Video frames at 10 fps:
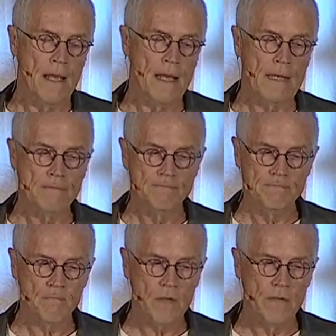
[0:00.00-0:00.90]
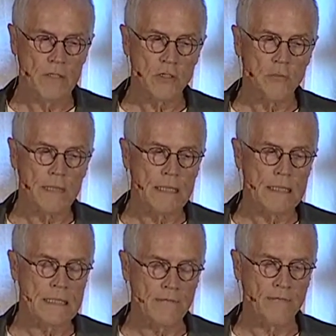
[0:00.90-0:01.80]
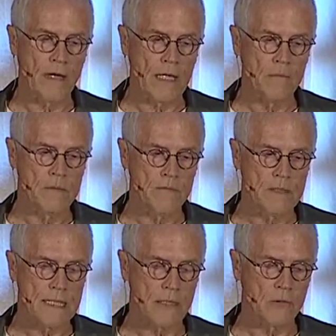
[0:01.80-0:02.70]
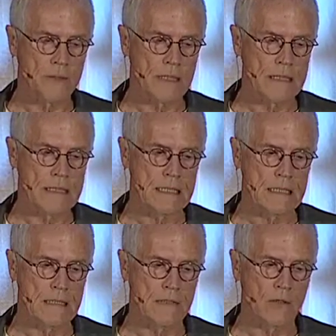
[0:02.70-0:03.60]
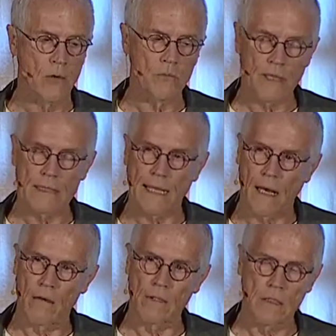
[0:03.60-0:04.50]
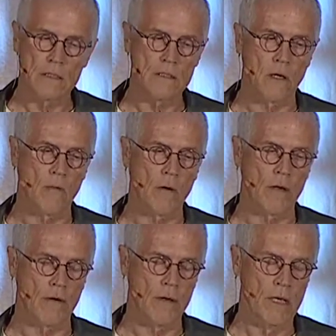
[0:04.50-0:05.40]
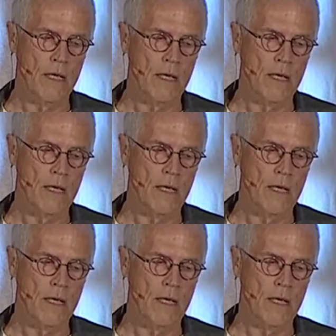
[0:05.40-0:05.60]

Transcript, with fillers: And these are PET frames, recycled PET that don't break down in salt water.